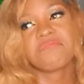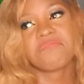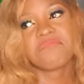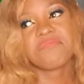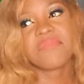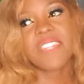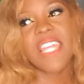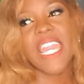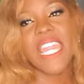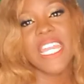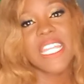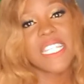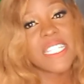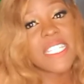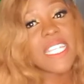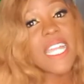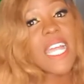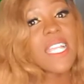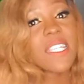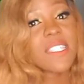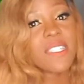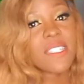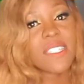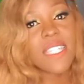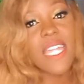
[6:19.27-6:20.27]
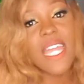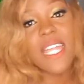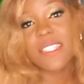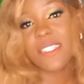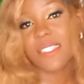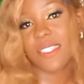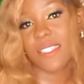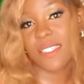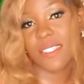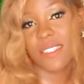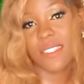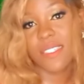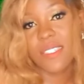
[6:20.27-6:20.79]
Nice, that's
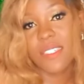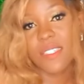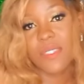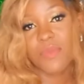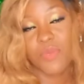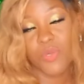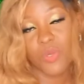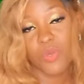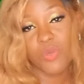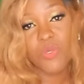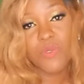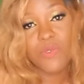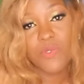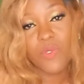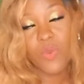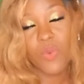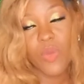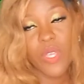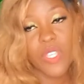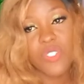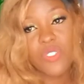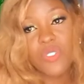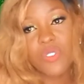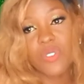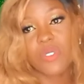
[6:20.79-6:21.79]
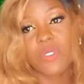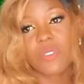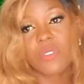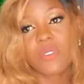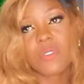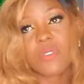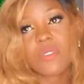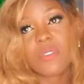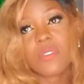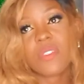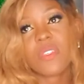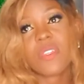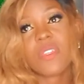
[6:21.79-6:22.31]
a beautiful question.
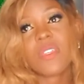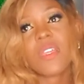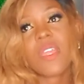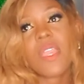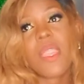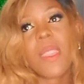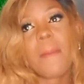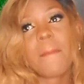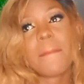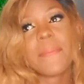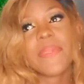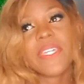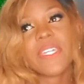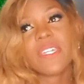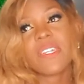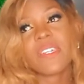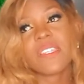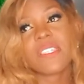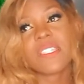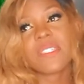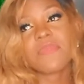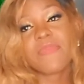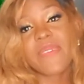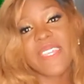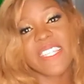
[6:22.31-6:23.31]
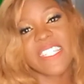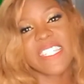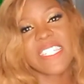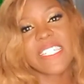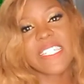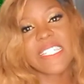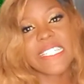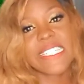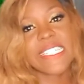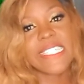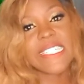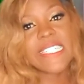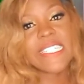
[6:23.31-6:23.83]
Because
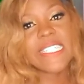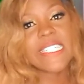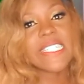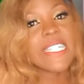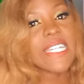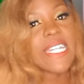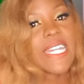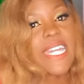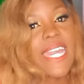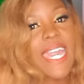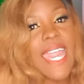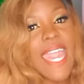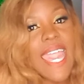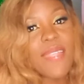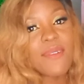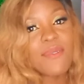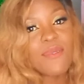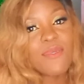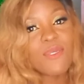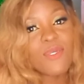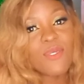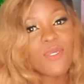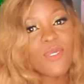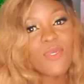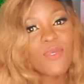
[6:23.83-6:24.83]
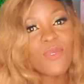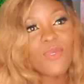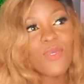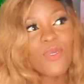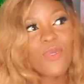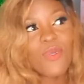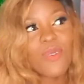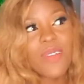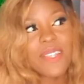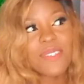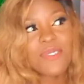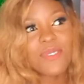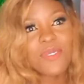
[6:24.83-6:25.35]
personally, I won't just
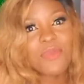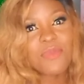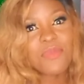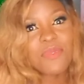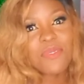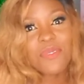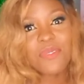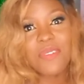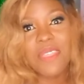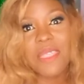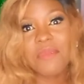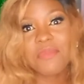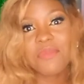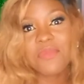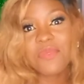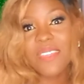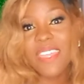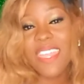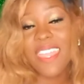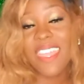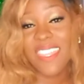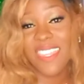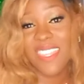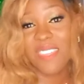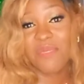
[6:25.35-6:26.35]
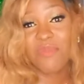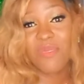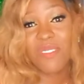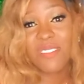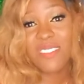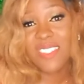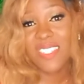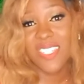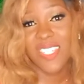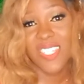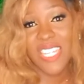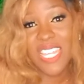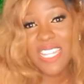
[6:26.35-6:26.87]
go and subscribe to
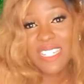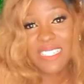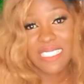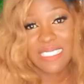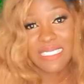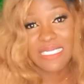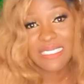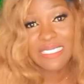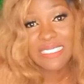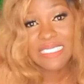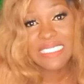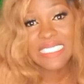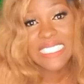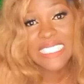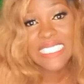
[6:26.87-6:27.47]
anybody's channel.